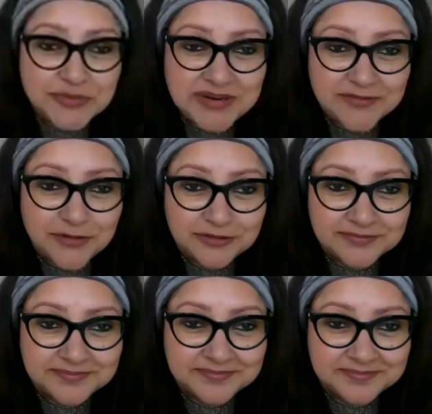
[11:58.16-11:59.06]
you pay for
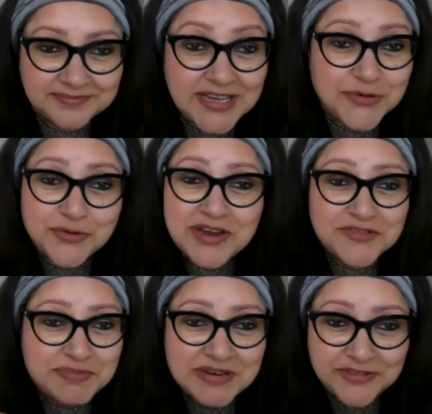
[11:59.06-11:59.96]
that you don't have
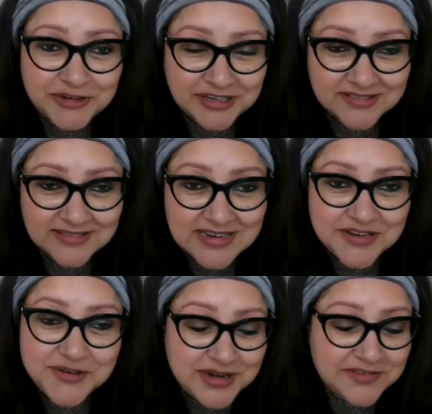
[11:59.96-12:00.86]
to pay for here?
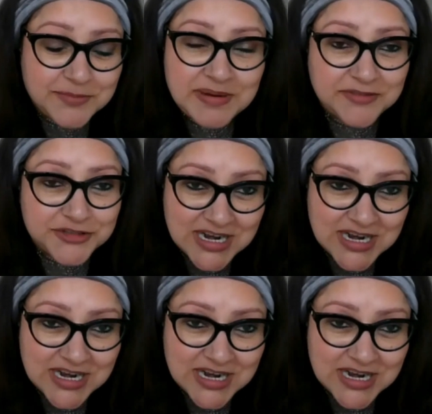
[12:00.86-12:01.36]
You don't have to pay for